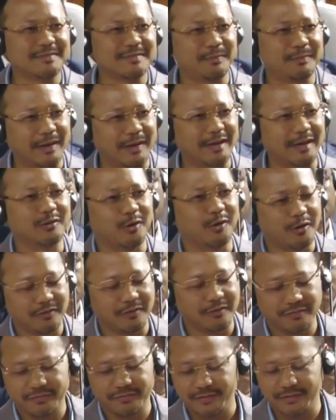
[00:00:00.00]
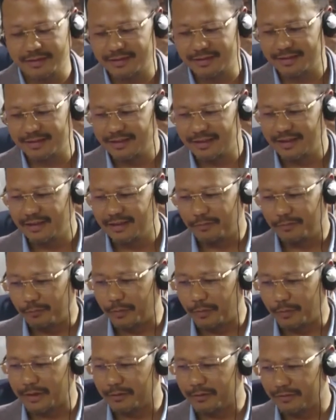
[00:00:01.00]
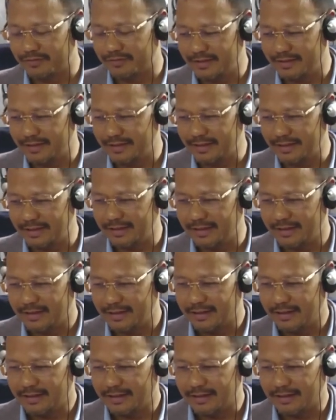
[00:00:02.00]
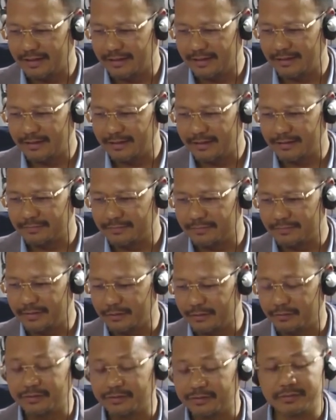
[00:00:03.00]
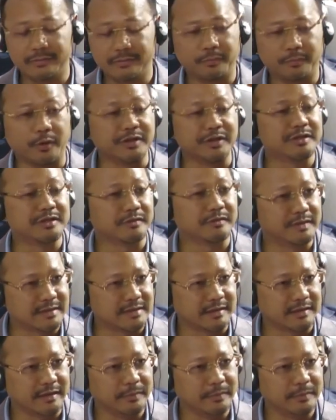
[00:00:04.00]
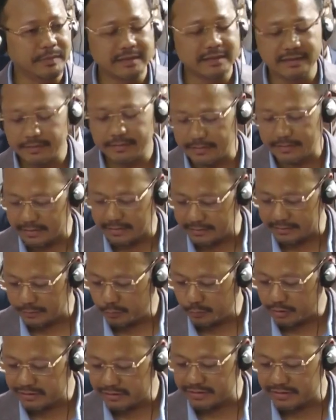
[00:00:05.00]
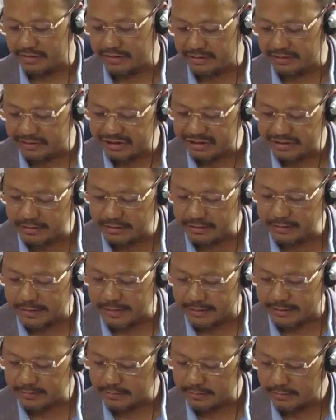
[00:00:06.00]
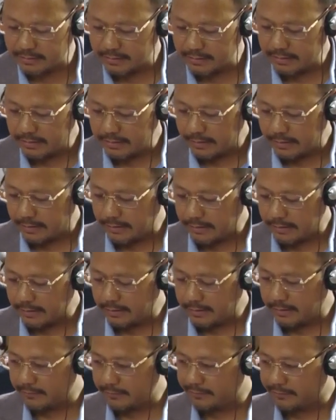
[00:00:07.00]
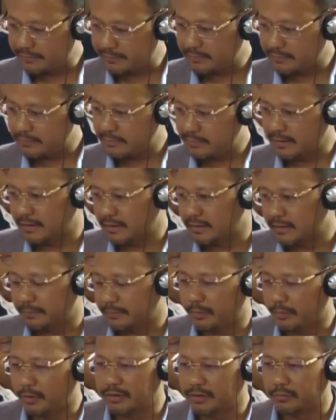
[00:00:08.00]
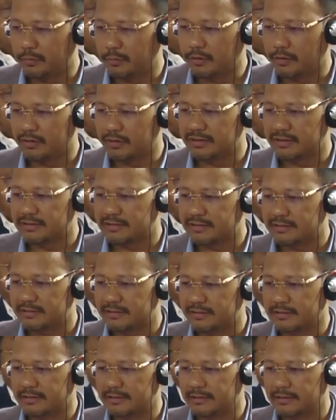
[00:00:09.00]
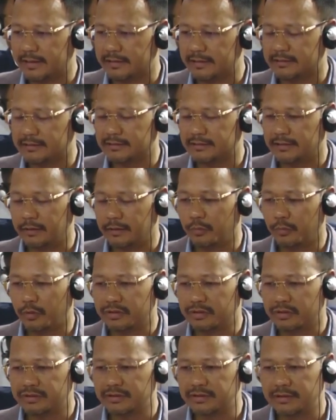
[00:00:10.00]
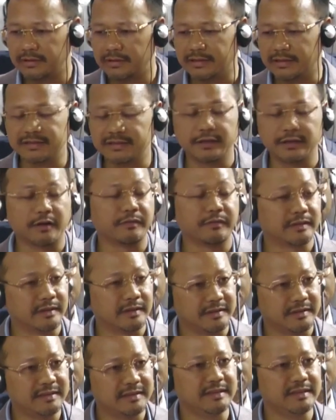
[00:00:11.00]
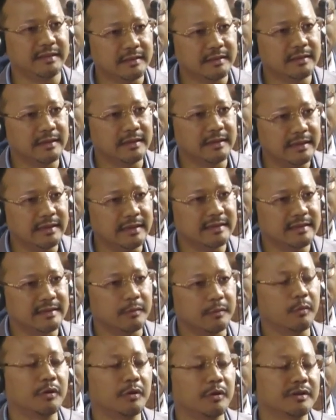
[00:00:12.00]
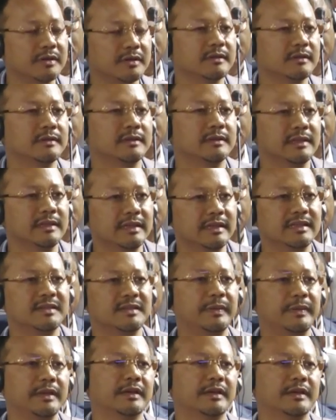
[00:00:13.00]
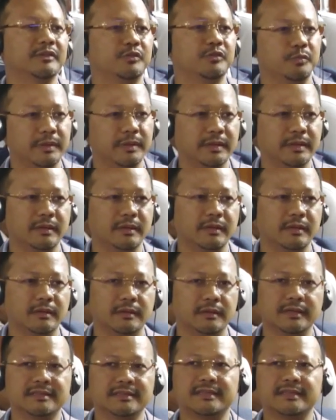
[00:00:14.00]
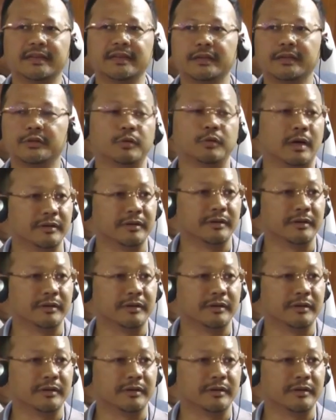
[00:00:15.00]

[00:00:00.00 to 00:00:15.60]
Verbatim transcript: part of uh, one of the, uh, you know, points of disagreements, uh, that they wanted additional land. Um, the other point was uh, that they wanted, instead of a thirty year lease, they wanted the lease period to be uh, extended to